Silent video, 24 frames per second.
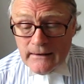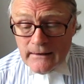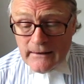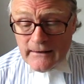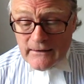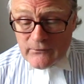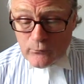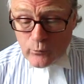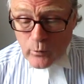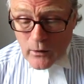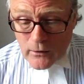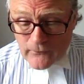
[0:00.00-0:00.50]

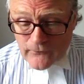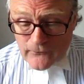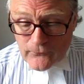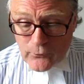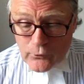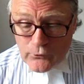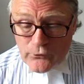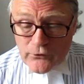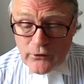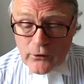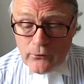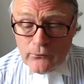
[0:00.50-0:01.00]
It's well
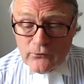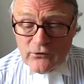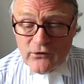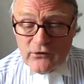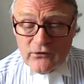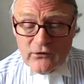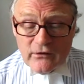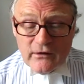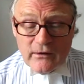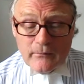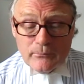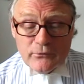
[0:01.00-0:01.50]

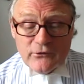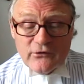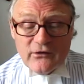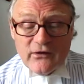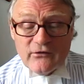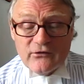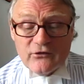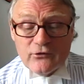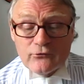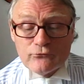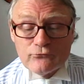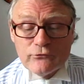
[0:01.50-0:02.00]
footnoted and it
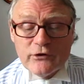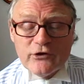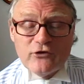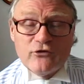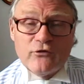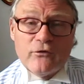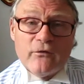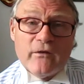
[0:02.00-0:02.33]
presents a rich